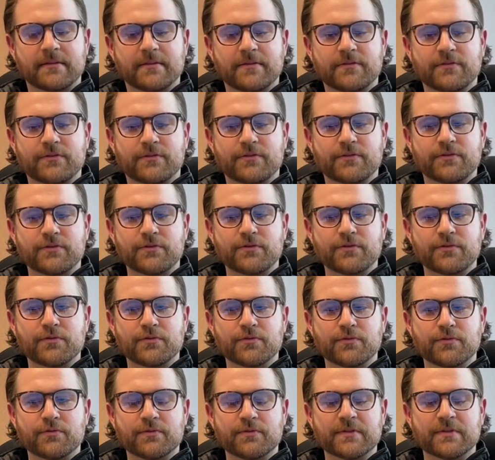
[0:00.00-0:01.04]

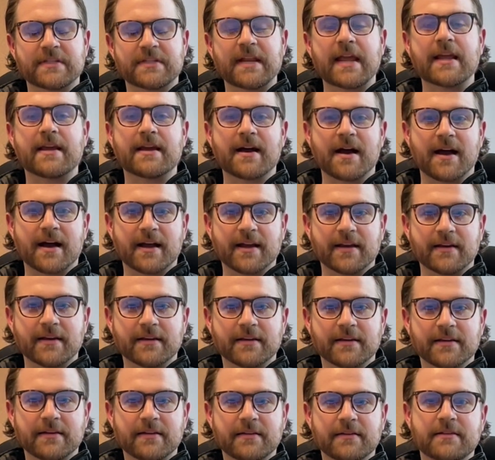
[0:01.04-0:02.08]
to stay kind,
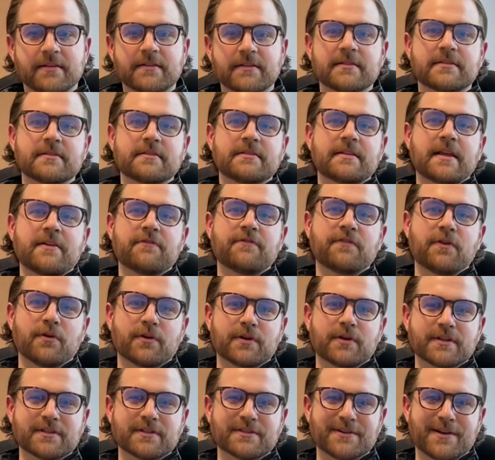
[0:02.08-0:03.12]
to stay
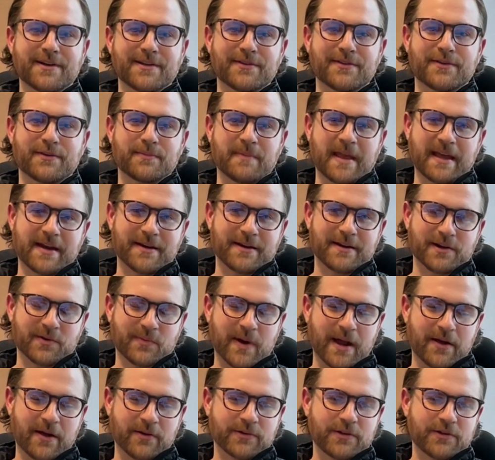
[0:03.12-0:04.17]
focused on the humanity
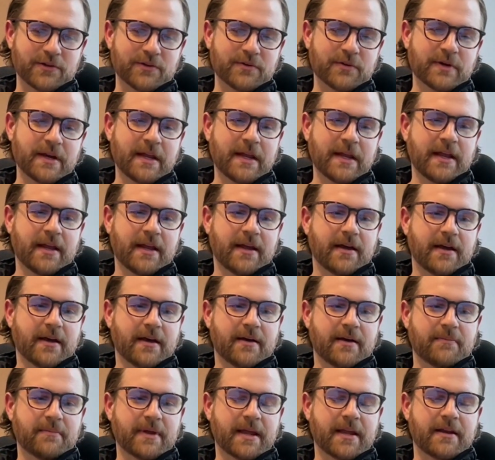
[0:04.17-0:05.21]
around you,
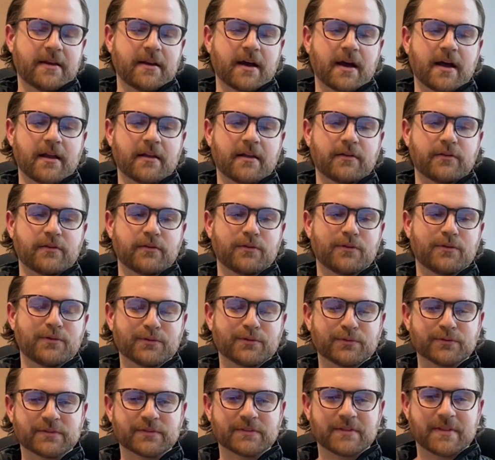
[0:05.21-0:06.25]
and not
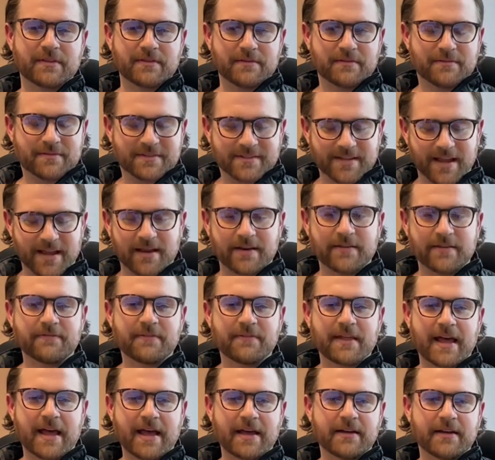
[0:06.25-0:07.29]
lose sight of
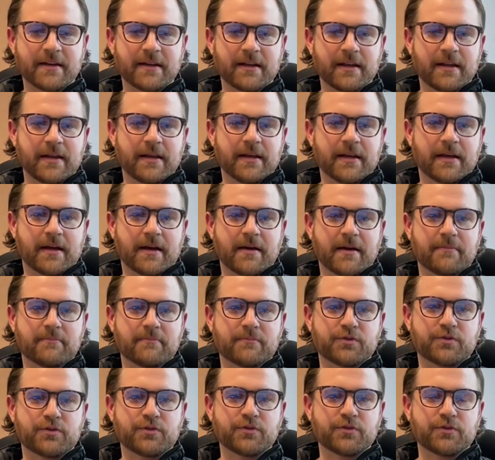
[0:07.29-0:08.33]
that,
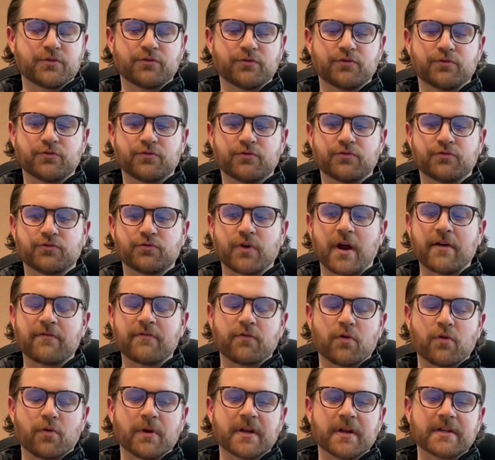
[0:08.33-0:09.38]
to drive
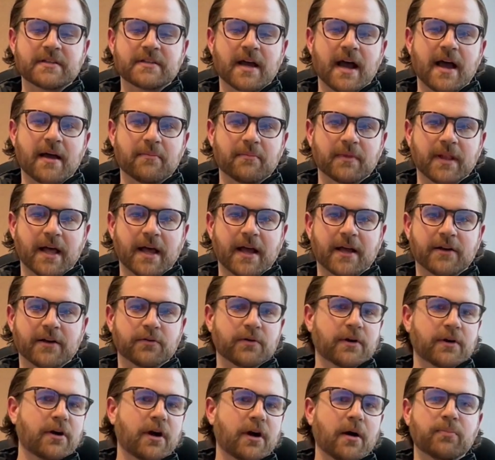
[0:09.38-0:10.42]
forward a timeline
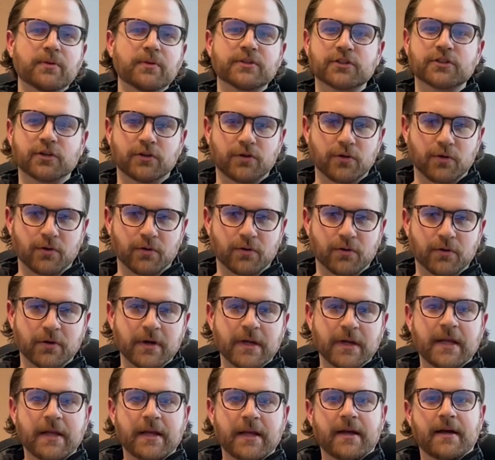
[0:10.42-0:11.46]
or accomplish a goal.
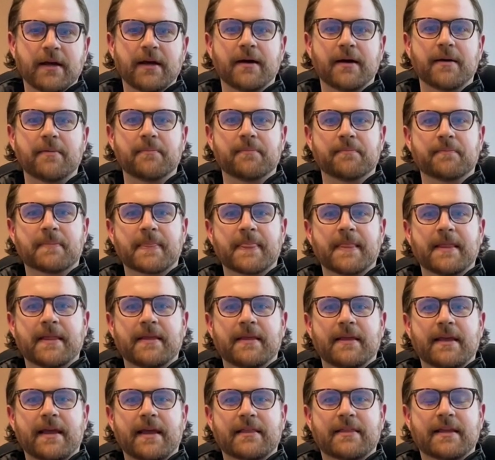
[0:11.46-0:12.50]

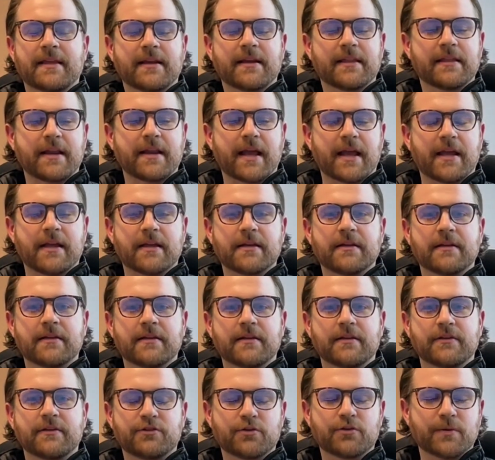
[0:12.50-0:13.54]
At the end of the day,
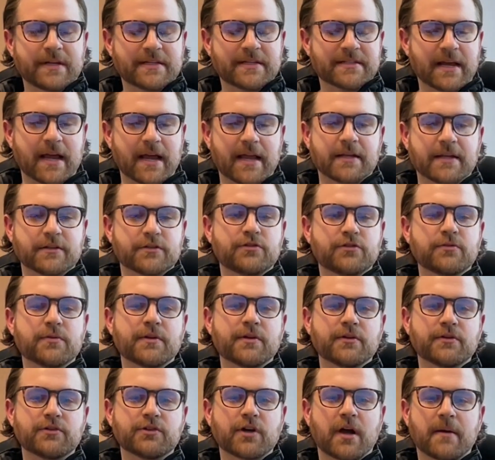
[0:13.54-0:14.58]
doing science, doing
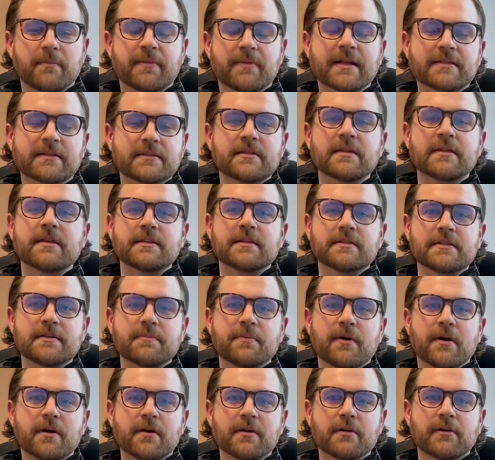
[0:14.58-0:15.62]
your job, that's the easy
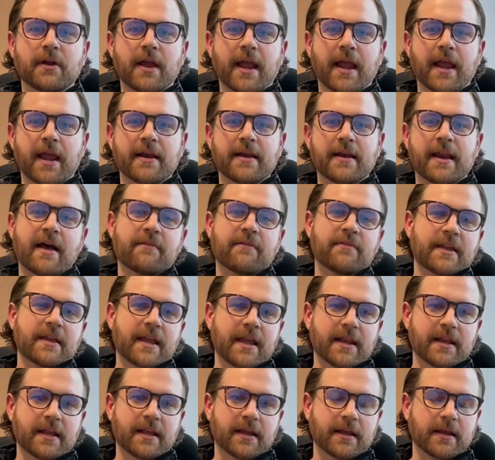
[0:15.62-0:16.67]
part, and
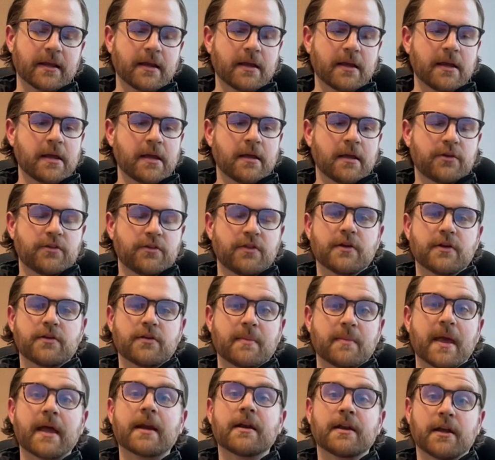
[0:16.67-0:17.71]
navigating the
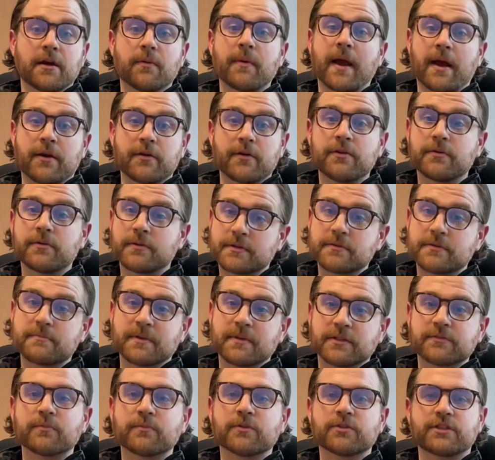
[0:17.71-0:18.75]
humanity around you is
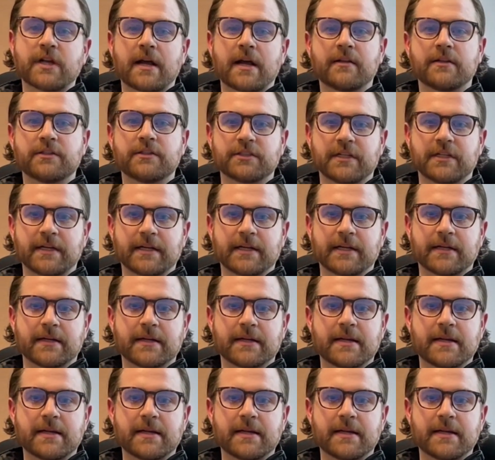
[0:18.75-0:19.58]
much more challenging. And